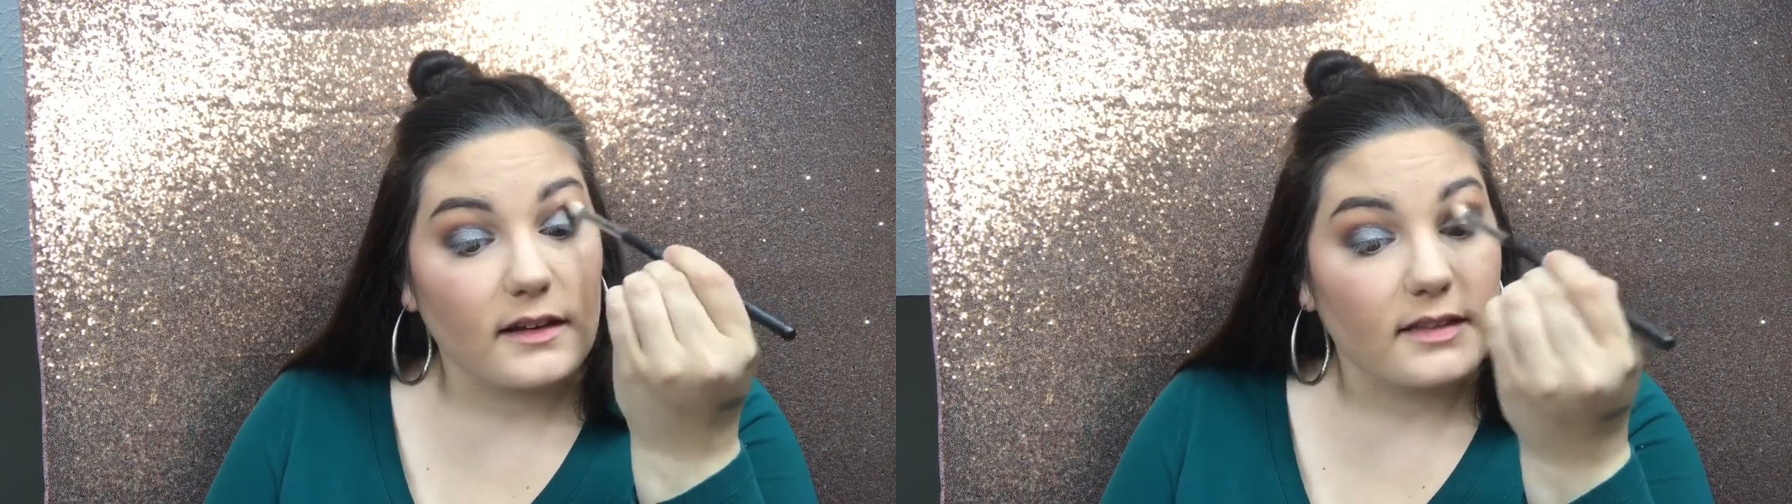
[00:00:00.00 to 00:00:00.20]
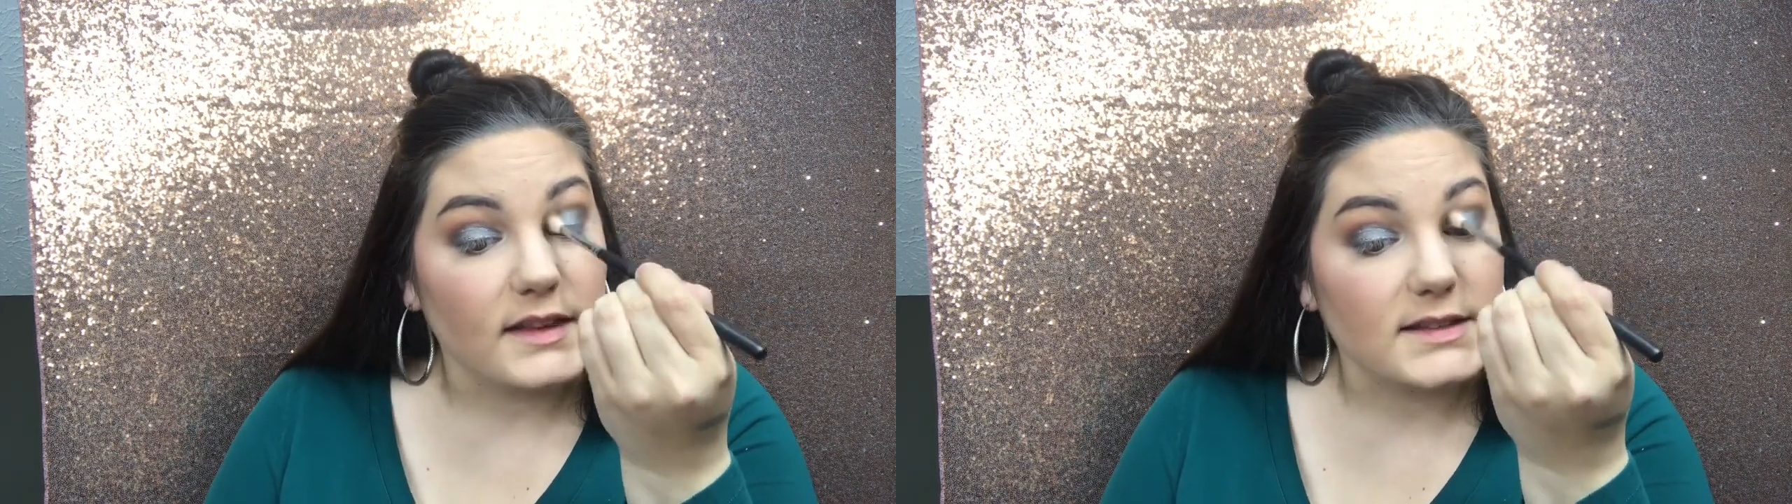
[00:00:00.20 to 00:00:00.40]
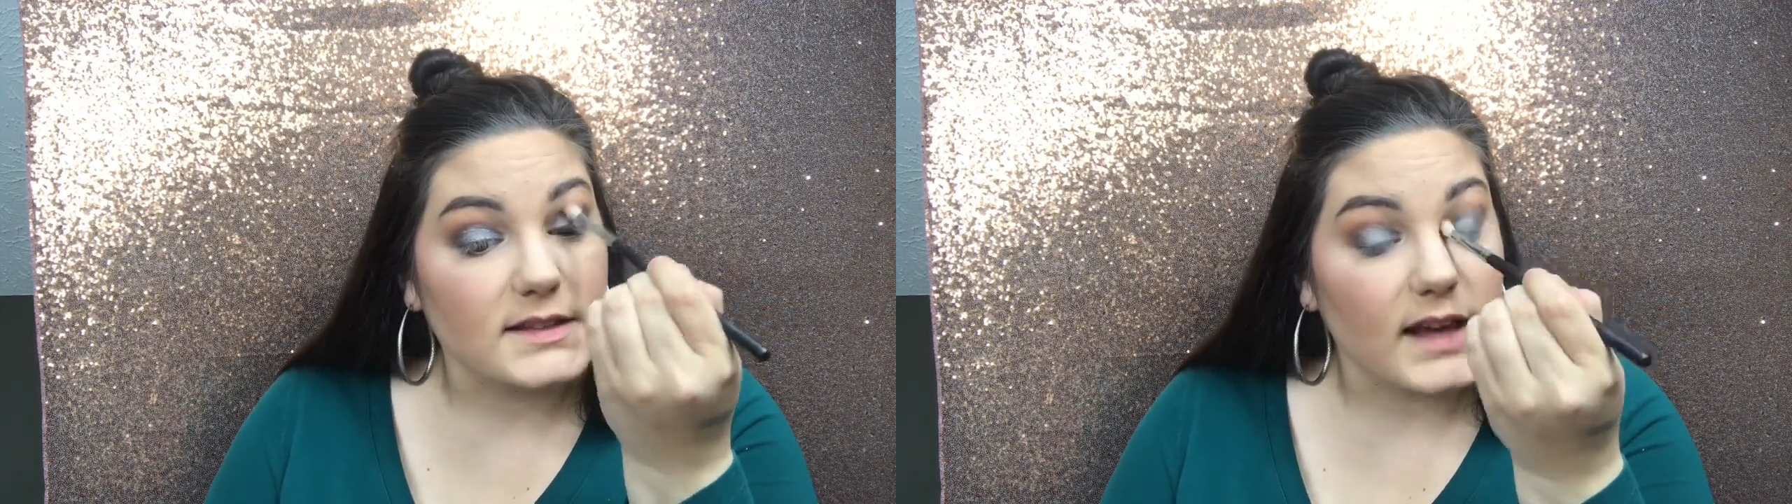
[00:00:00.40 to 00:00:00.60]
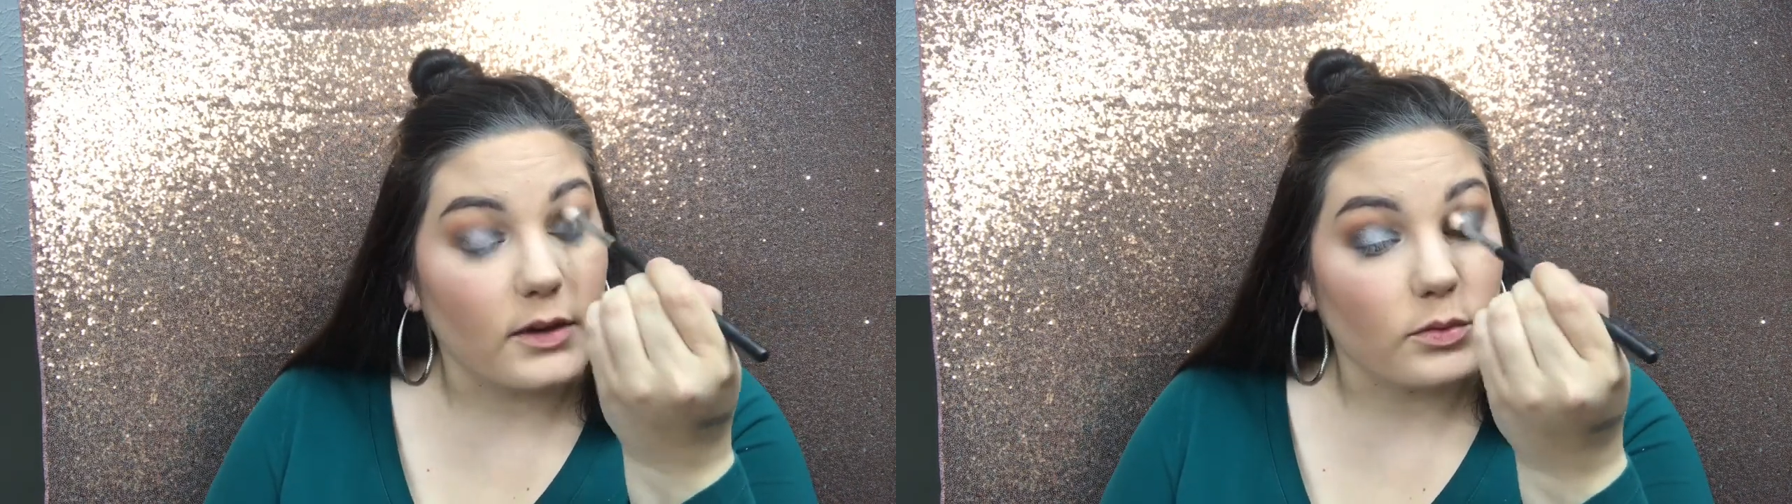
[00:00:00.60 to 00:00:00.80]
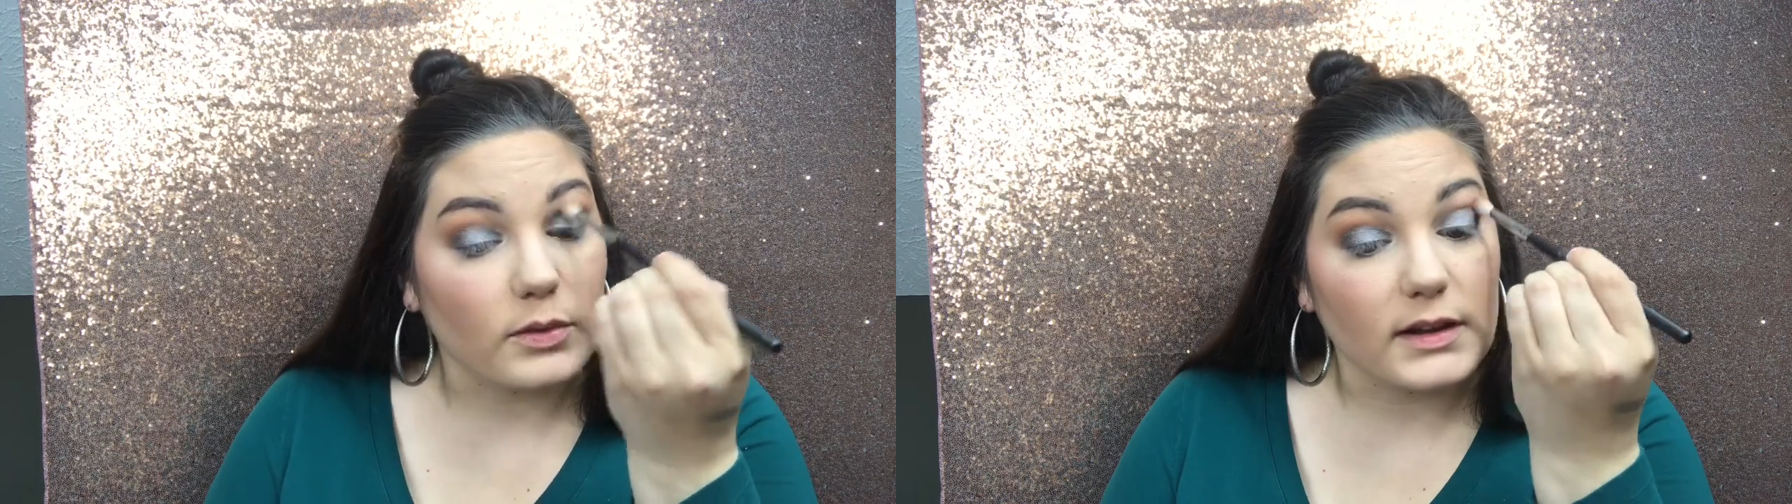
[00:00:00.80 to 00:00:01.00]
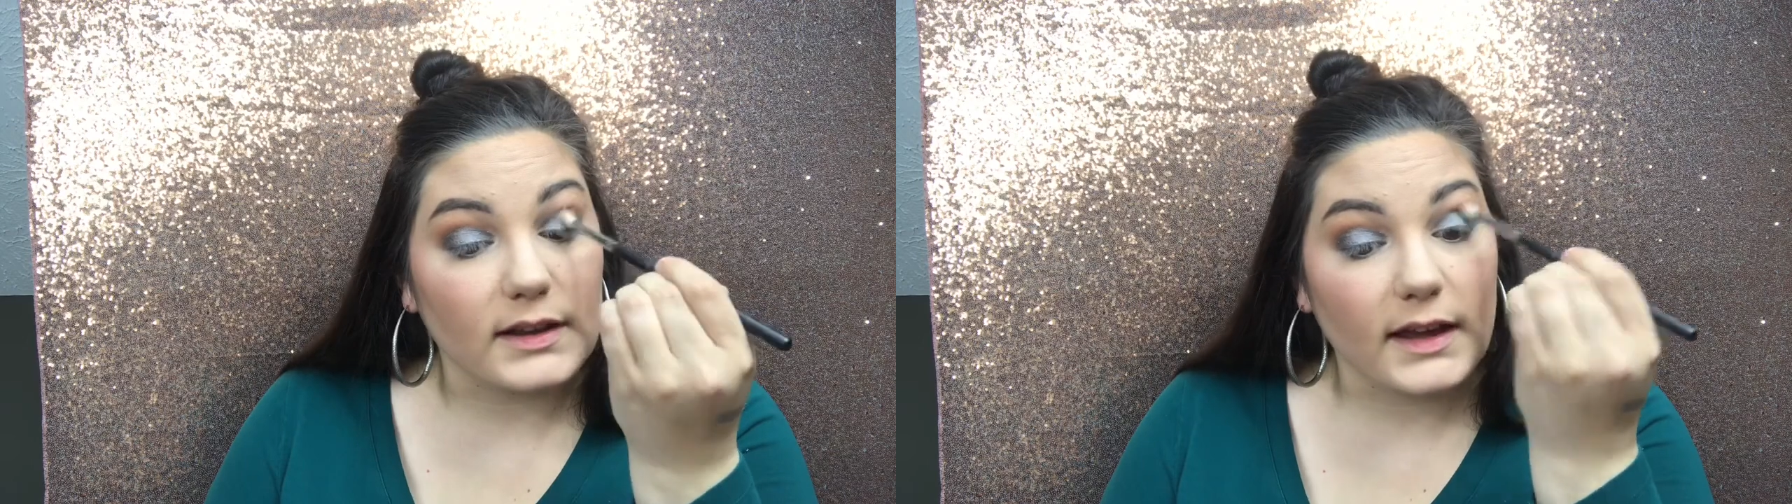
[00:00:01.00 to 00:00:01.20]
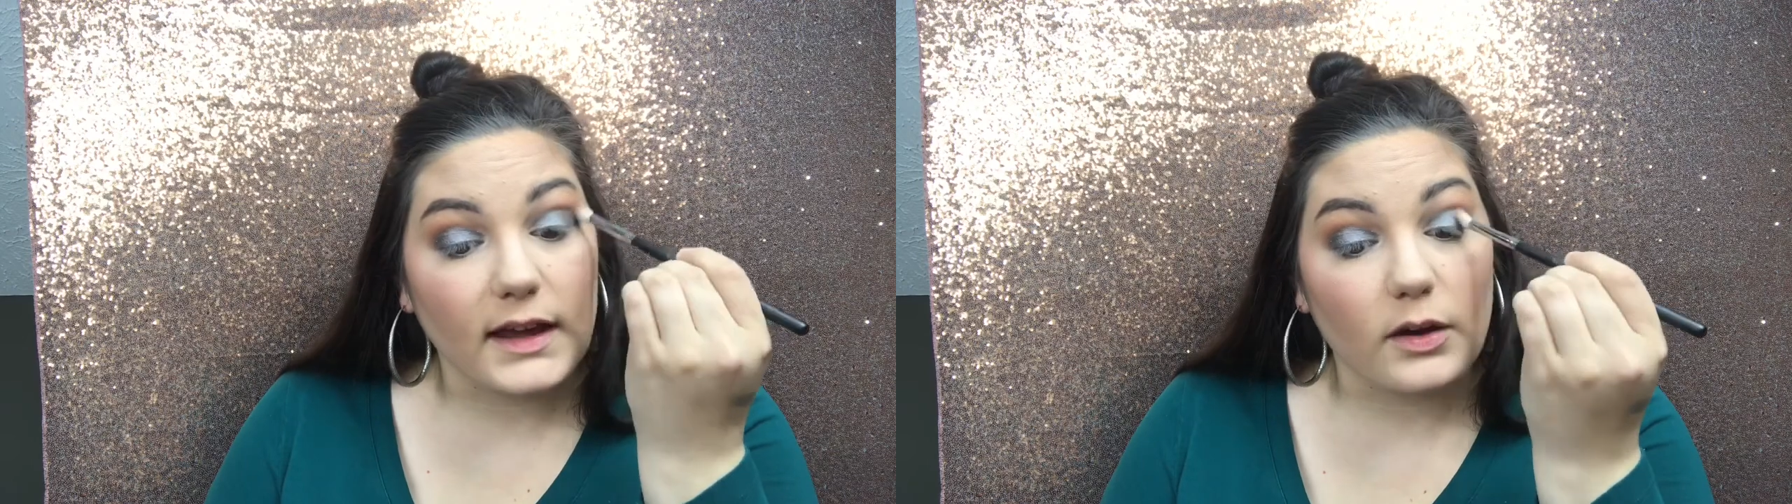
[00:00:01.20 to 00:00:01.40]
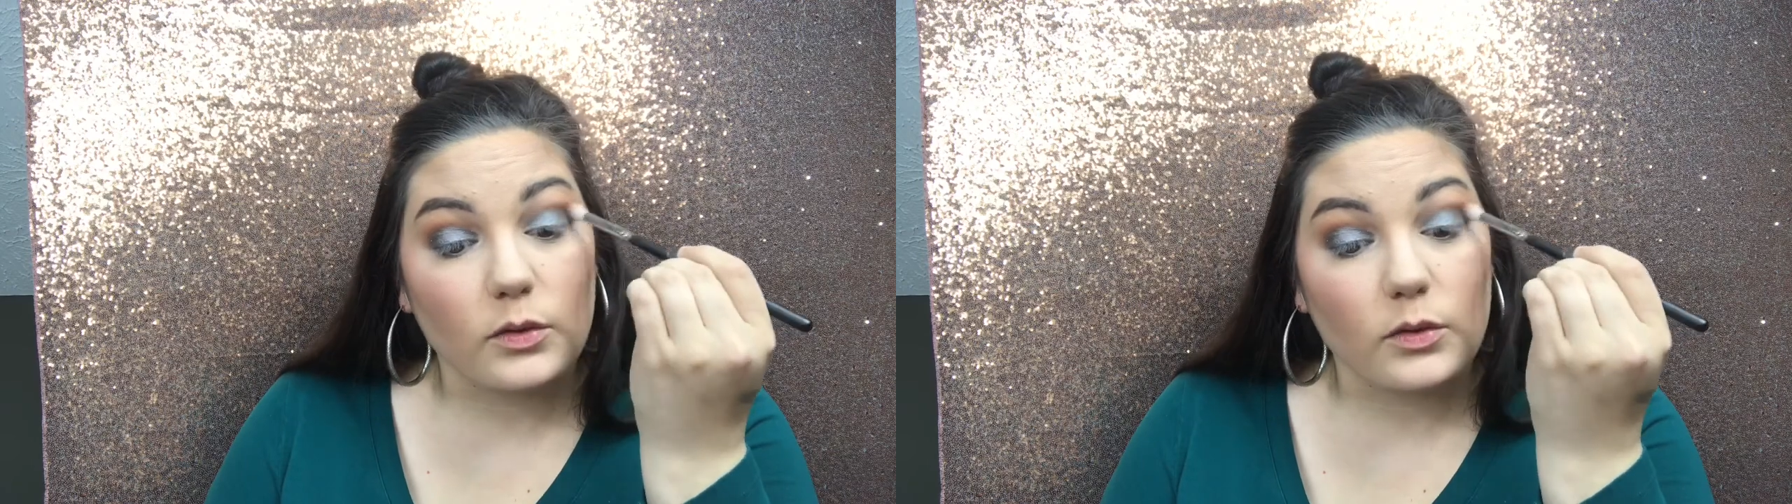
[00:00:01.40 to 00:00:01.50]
This is a really,